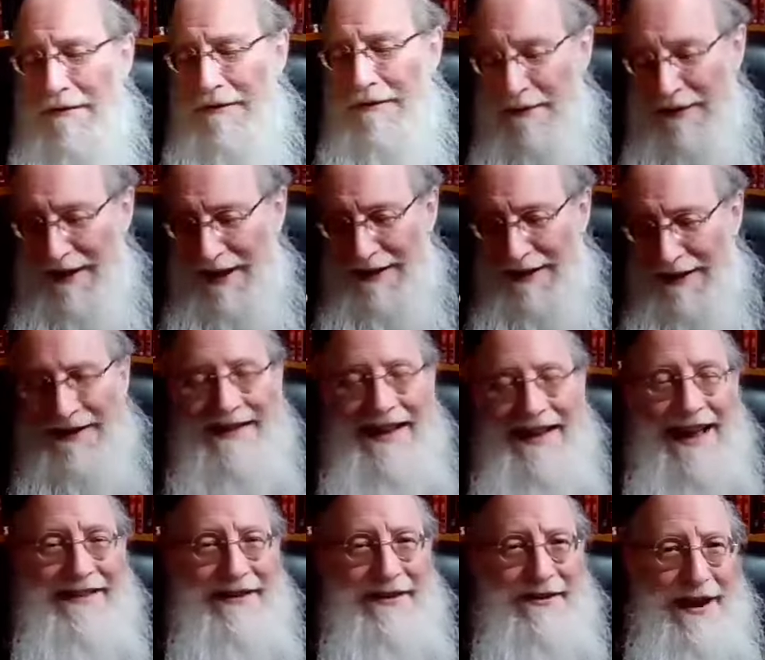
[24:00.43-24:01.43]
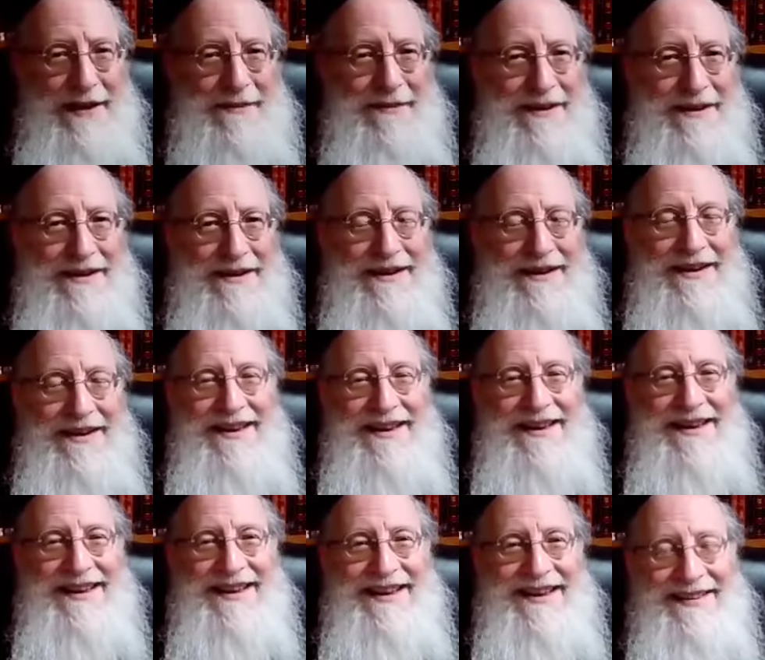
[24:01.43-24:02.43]
from the Alexander Rebbe,
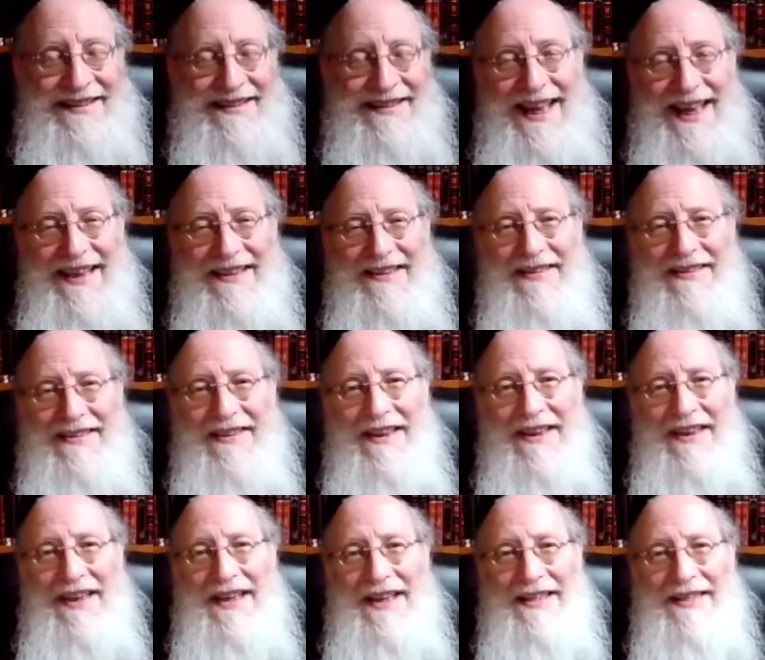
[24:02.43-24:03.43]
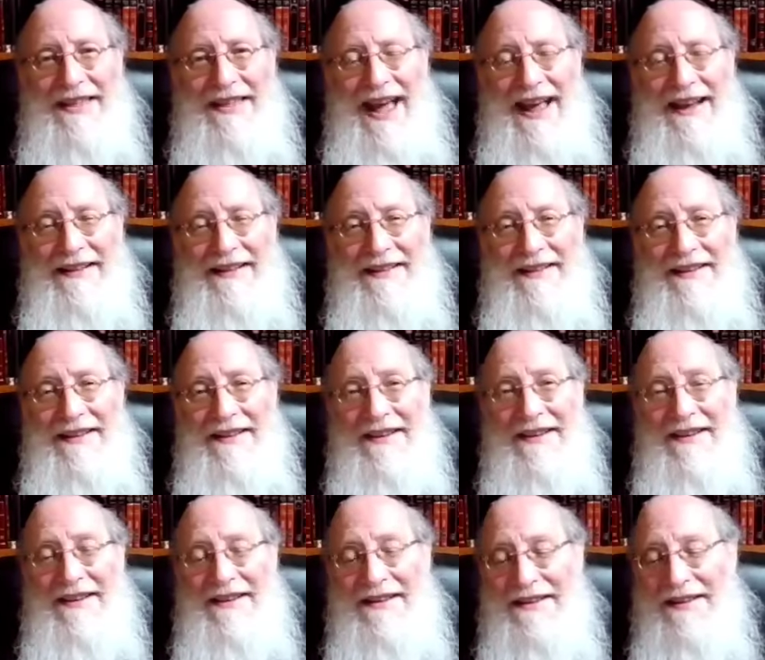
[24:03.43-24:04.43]
he says that
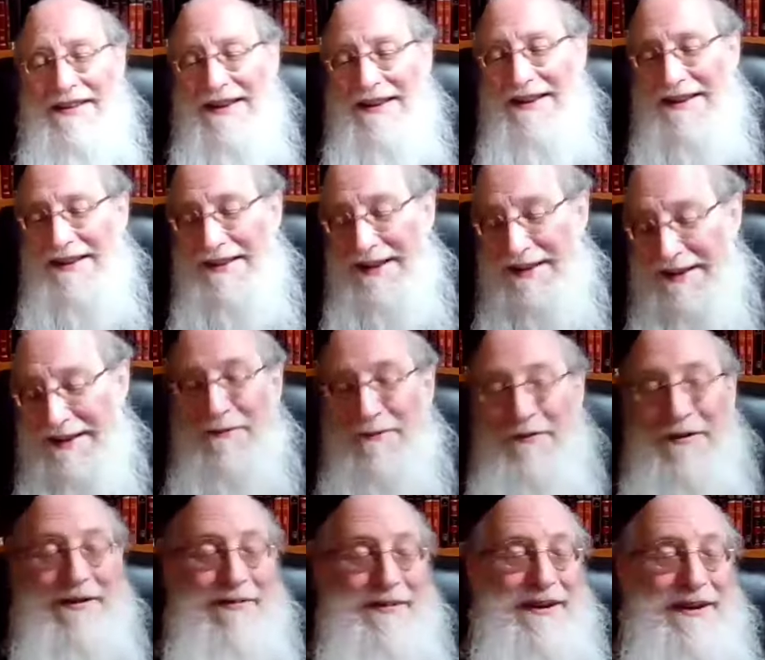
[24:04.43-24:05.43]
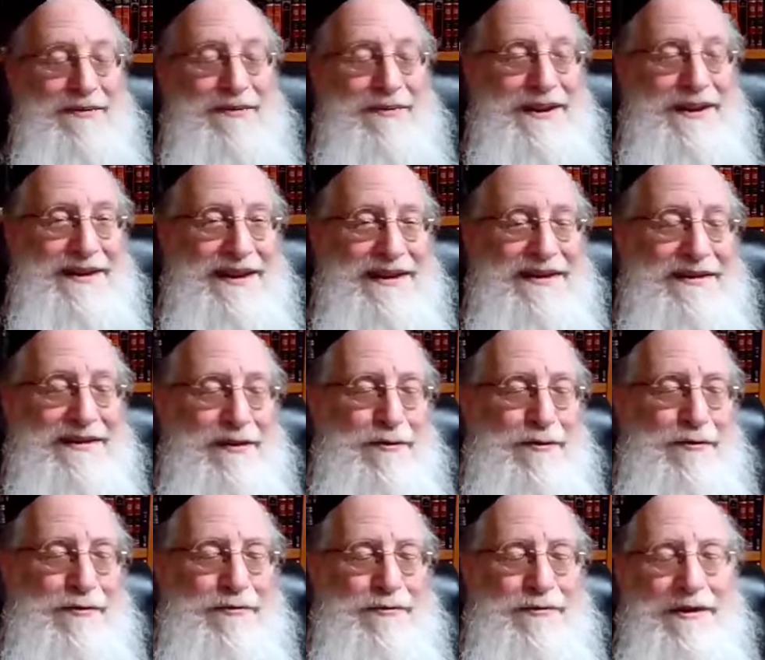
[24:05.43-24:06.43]
the, the difference between these
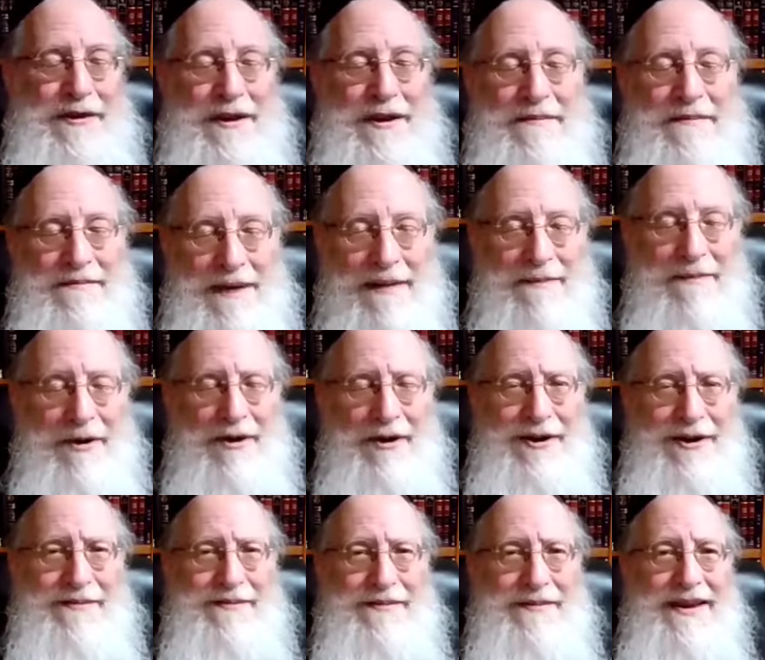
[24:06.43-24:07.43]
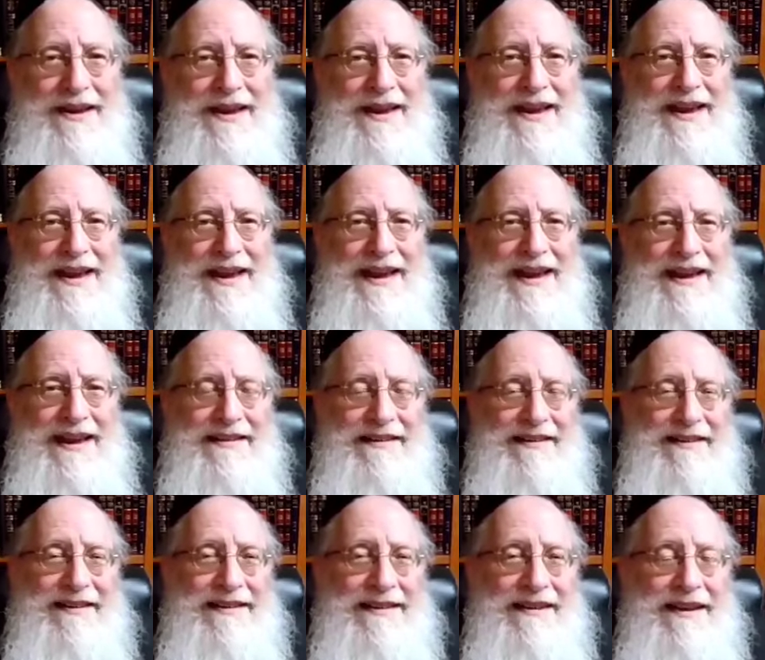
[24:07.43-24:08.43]
two mamorim
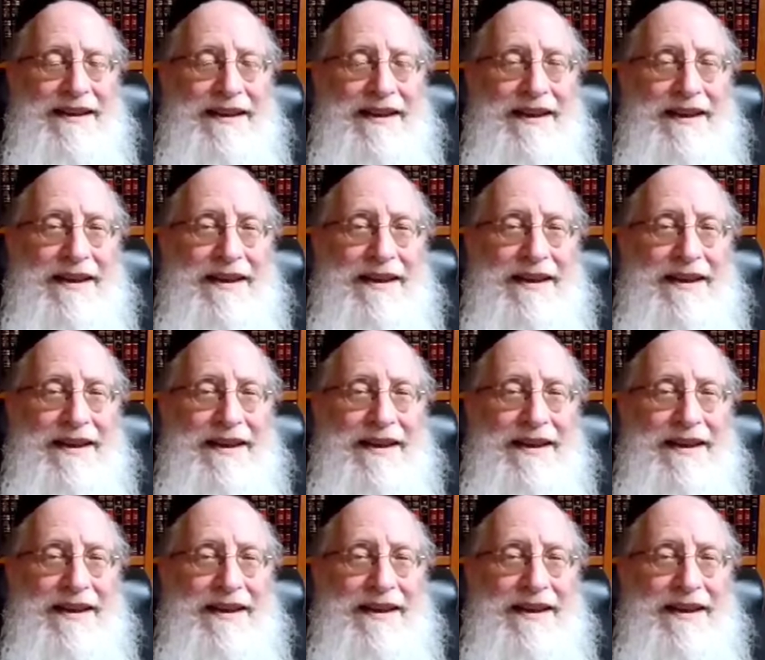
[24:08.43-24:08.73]
is